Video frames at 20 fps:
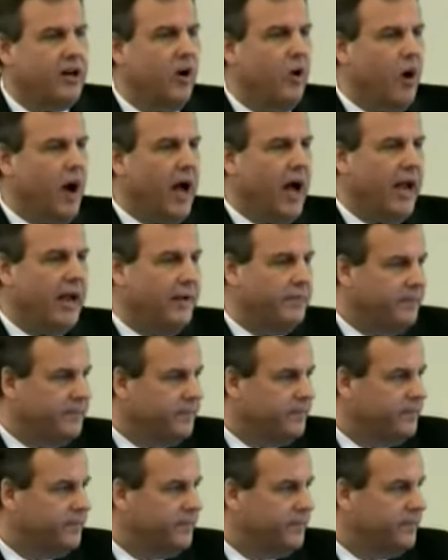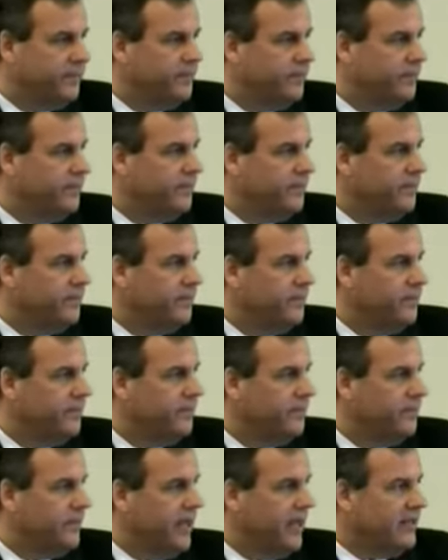go I.
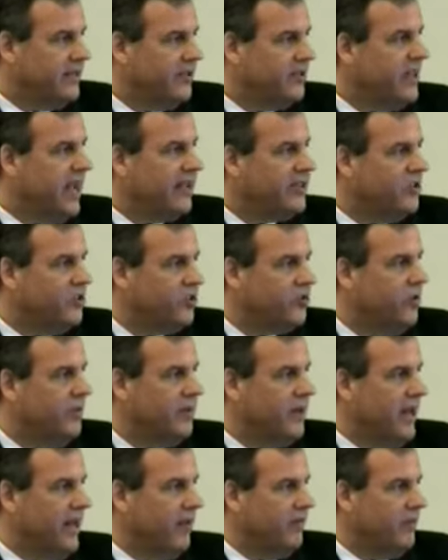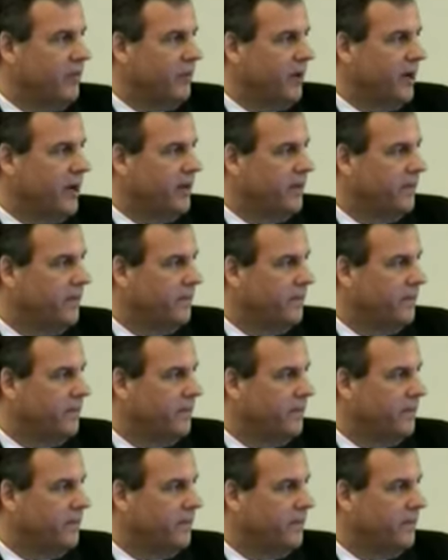It does not discriminate everybody.